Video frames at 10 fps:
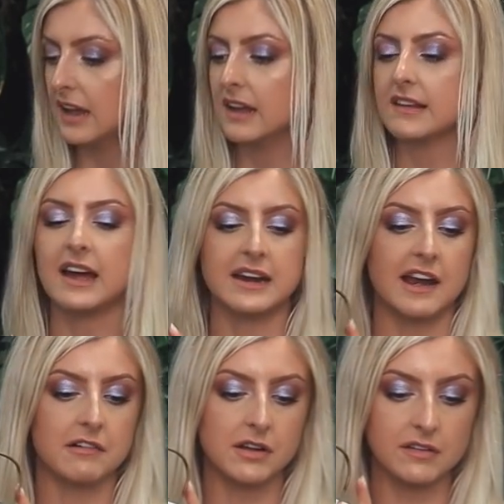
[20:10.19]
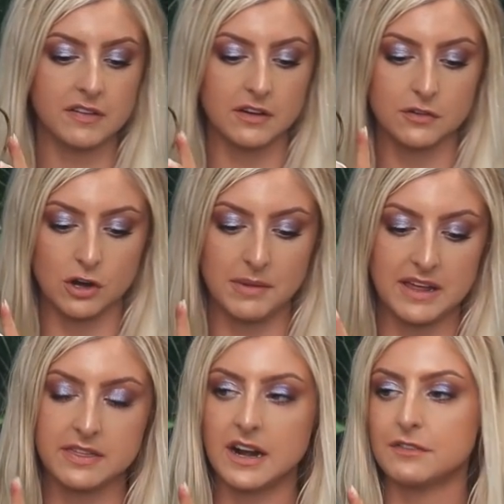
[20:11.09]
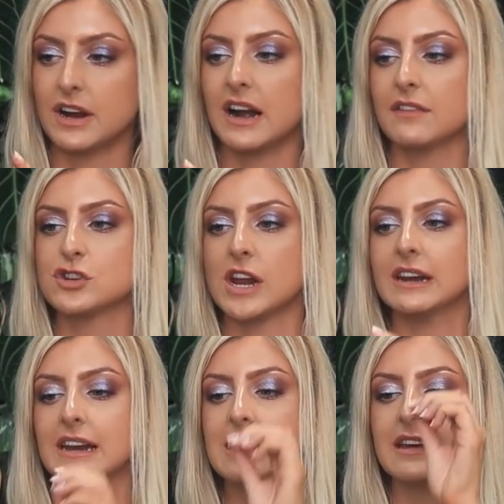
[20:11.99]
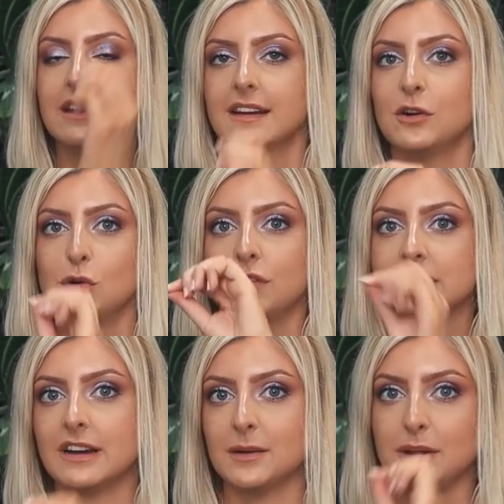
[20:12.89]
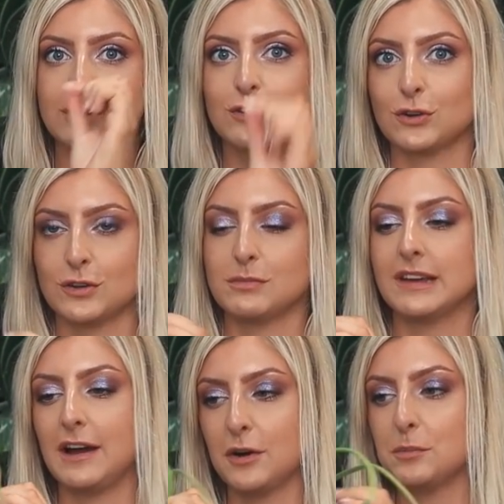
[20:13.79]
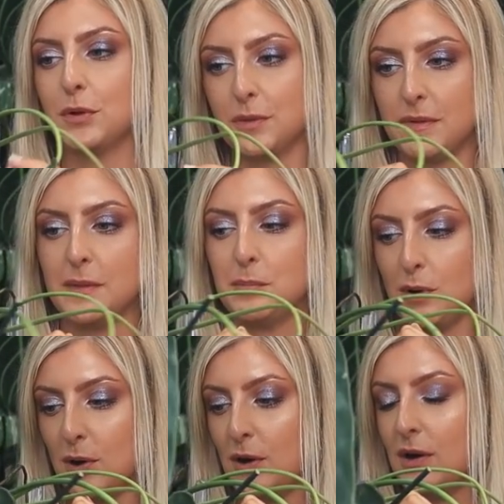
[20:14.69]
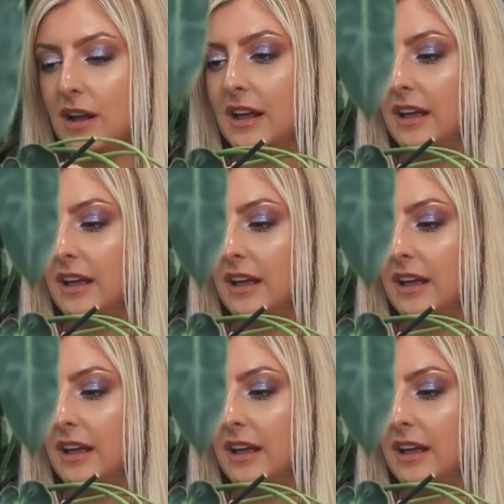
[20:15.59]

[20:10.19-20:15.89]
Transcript: It's had aerials that have come in that I've kind of gently over time, like tucked them down and put them in the pot,